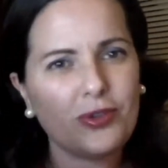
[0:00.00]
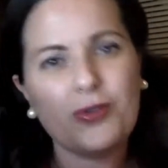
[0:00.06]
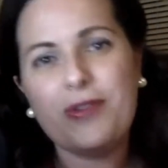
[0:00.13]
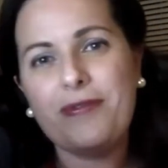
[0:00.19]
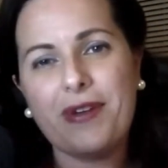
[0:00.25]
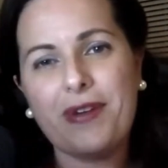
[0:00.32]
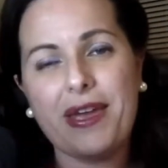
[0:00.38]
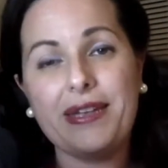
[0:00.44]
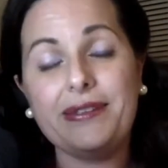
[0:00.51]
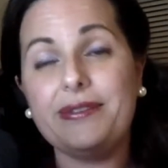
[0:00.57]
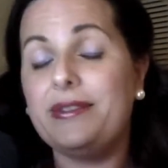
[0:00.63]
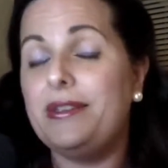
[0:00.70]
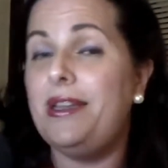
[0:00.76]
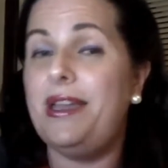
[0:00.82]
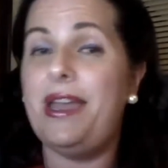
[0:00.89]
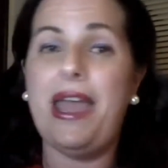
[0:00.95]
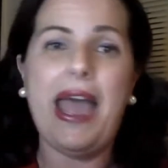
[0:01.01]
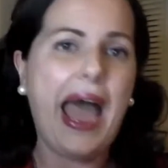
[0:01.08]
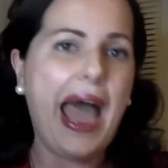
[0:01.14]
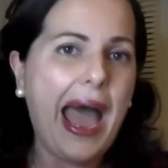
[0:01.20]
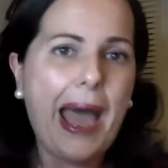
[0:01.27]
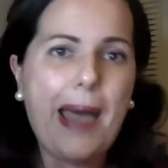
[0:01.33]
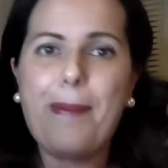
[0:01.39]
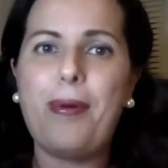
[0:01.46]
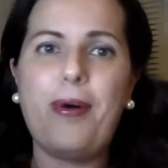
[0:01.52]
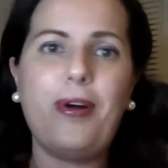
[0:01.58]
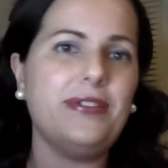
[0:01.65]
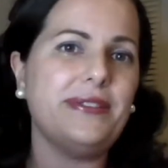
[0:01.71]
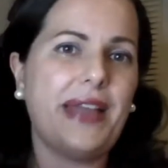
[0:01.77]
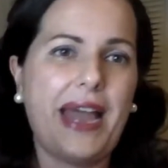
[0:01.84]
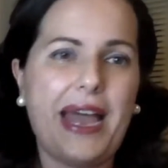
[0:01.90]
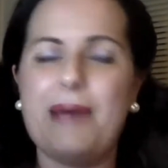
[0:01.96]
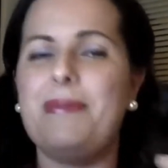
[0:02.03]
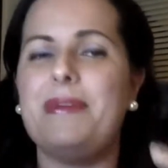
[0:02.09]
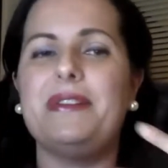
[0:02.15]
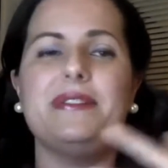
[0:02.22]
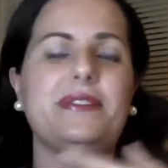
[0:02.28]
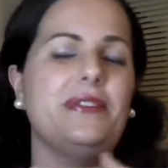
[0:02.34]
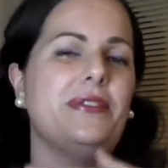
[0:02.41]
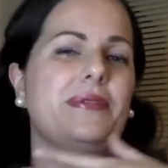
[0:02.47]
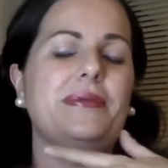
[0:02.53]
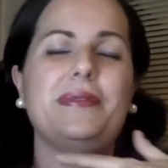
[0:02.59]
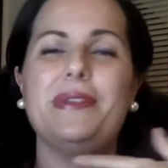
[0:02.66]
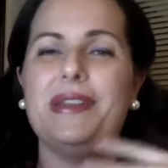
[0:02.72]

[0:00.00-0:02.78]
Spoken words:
to invest, Apple, Amazon,